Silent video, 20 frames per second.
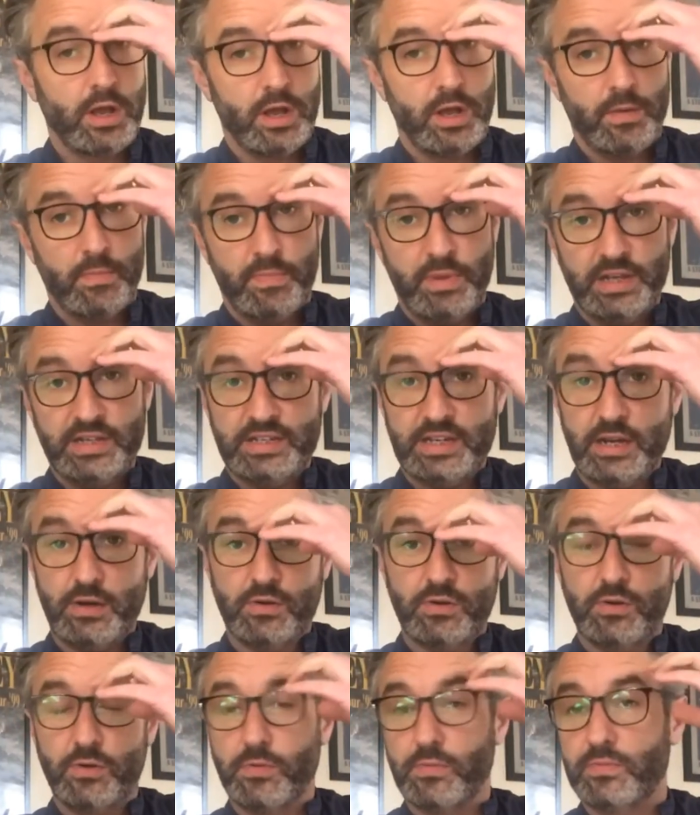Best
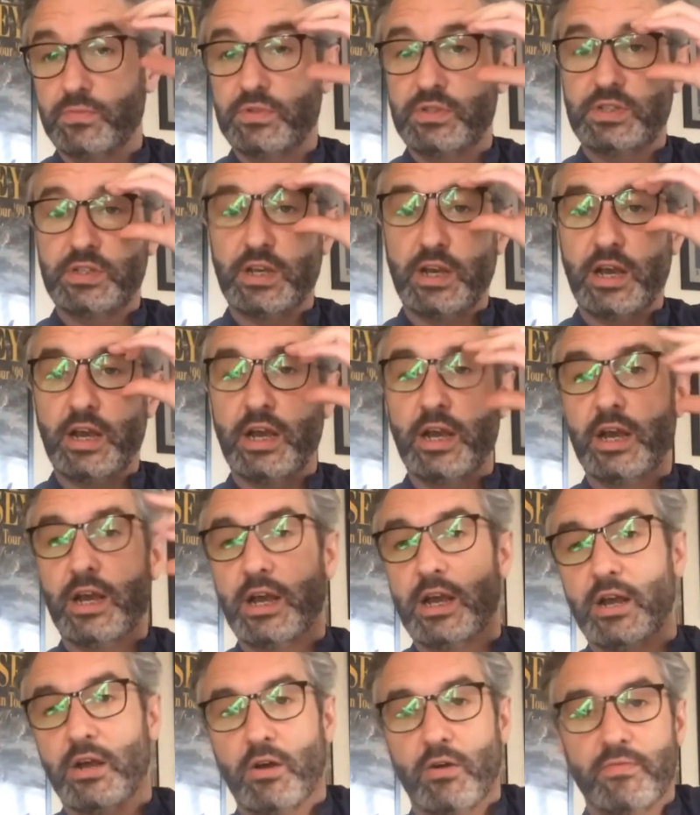outcomes,
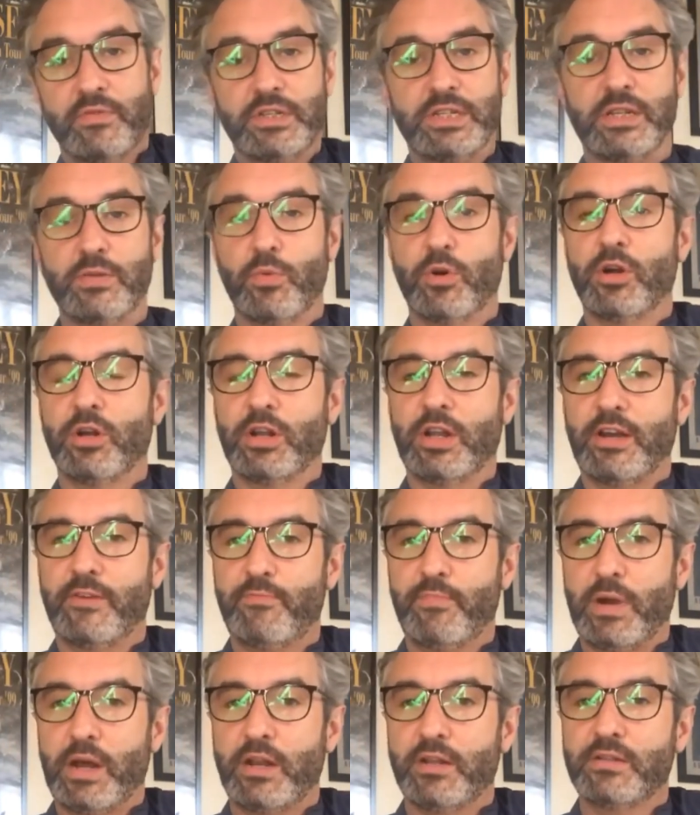obviously work-life
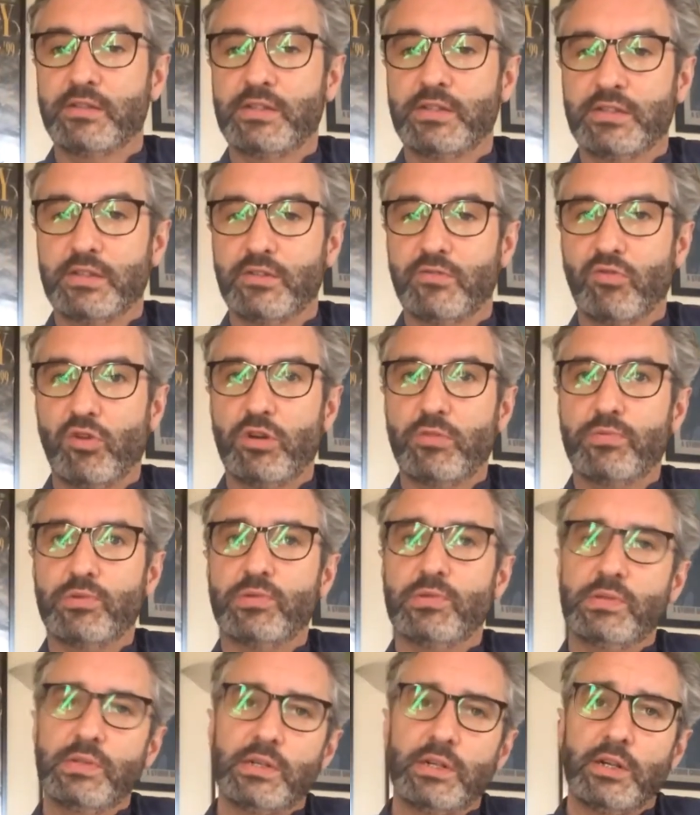balance is
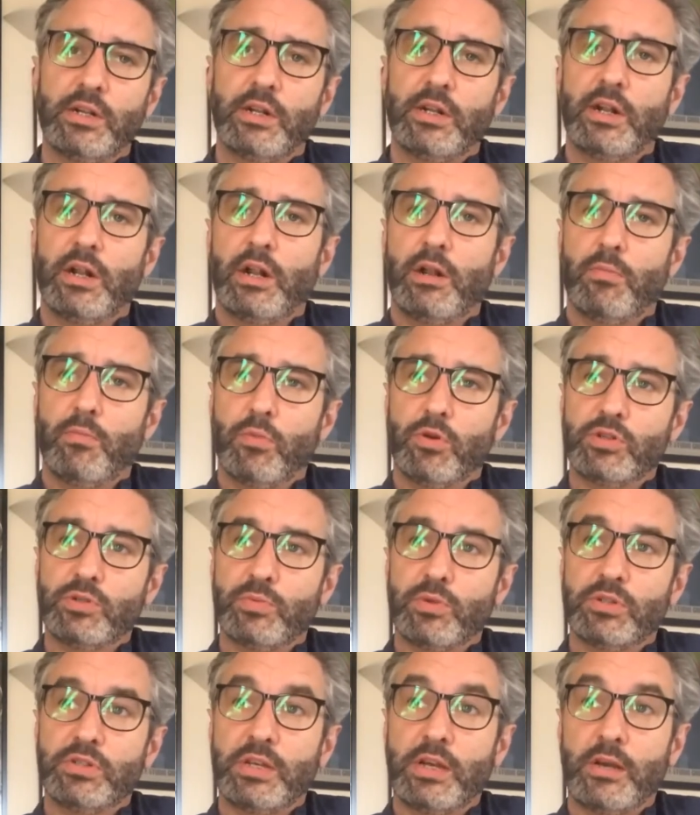incredible. Much
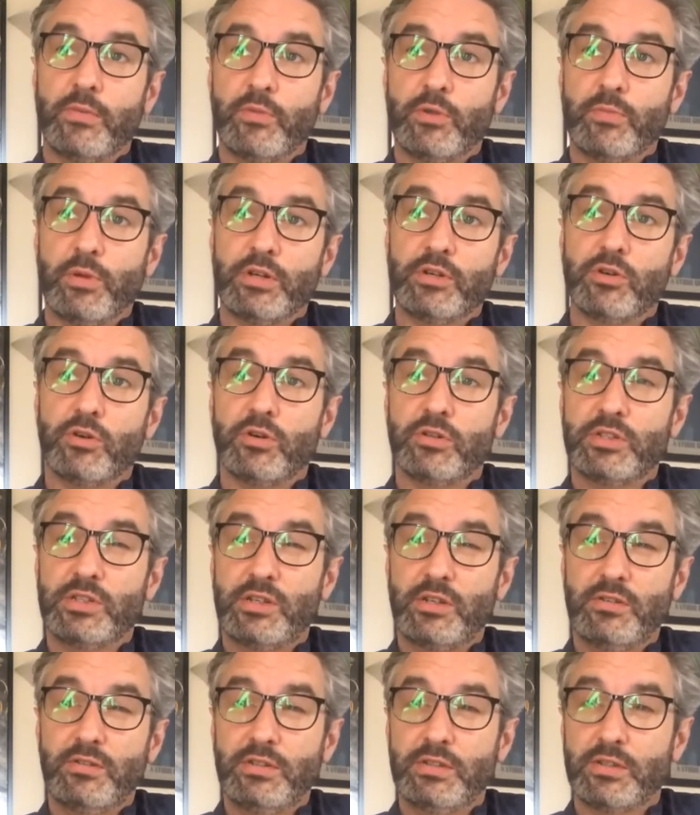more time with my daughter,
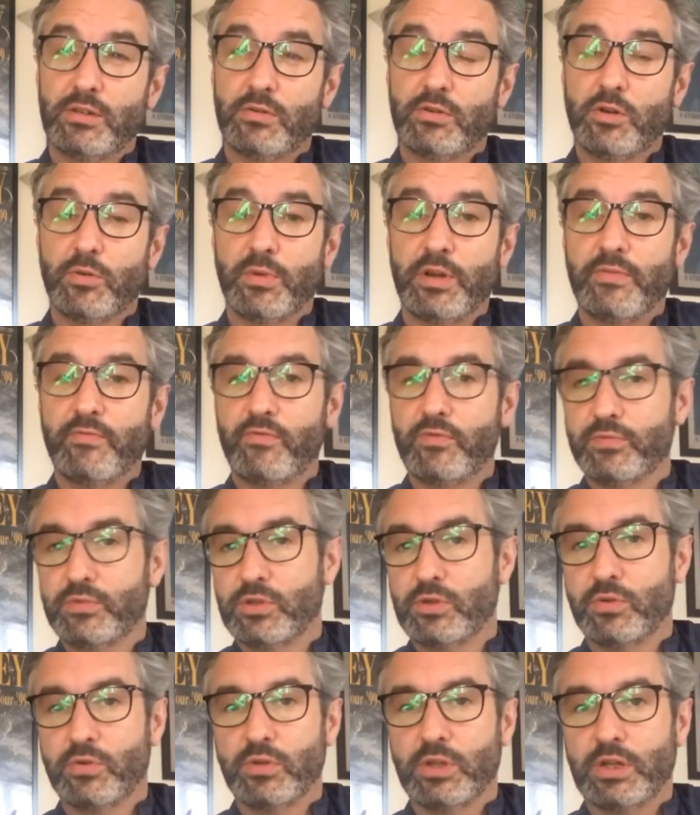so coming in from
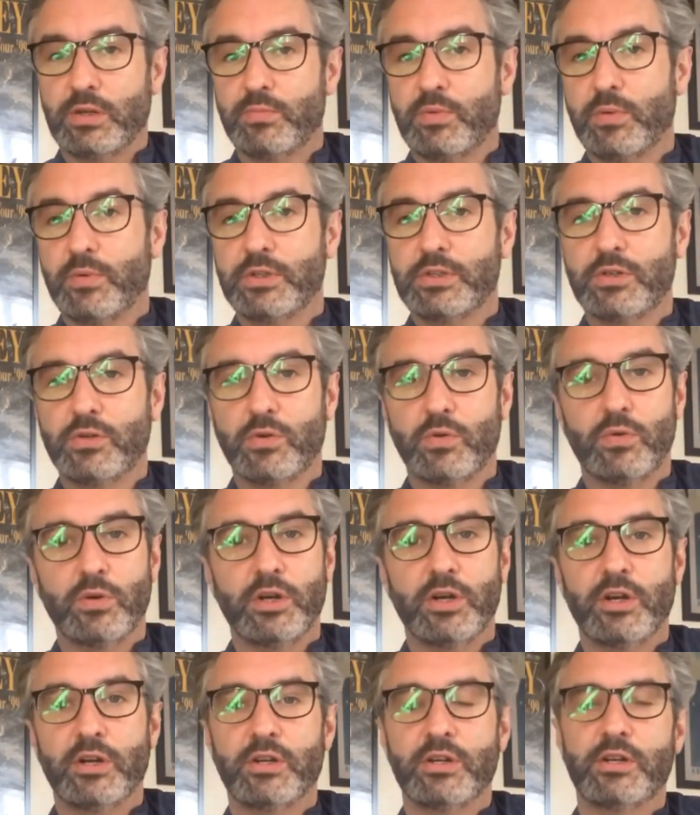school, helping with
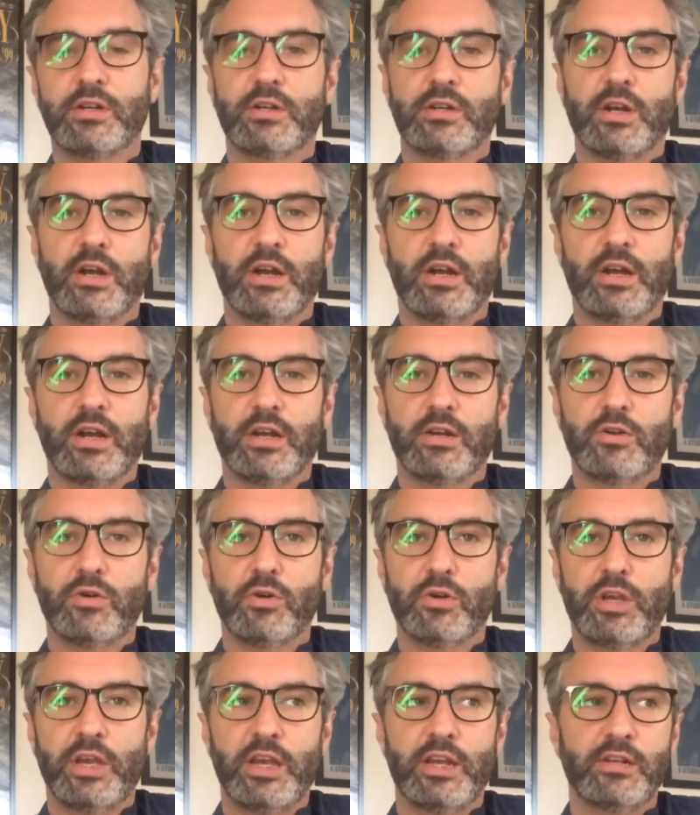schoolwork,
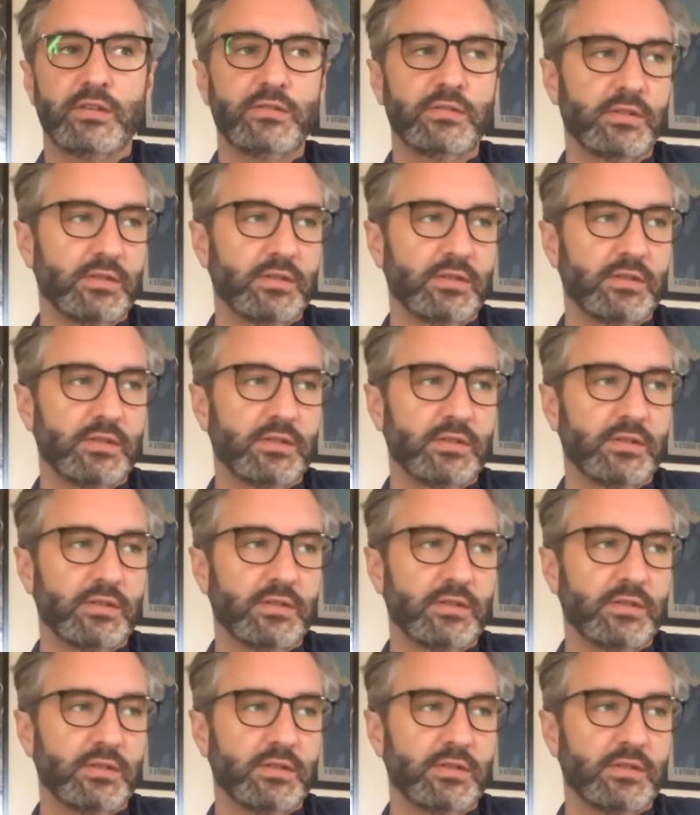cooking,